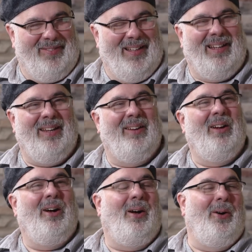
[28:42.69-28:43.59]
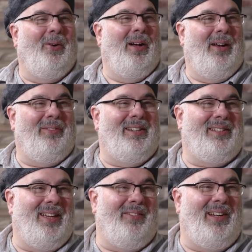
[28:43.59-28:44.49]
Like every
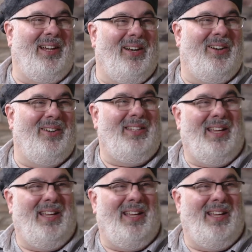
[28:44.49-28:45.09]
7 years he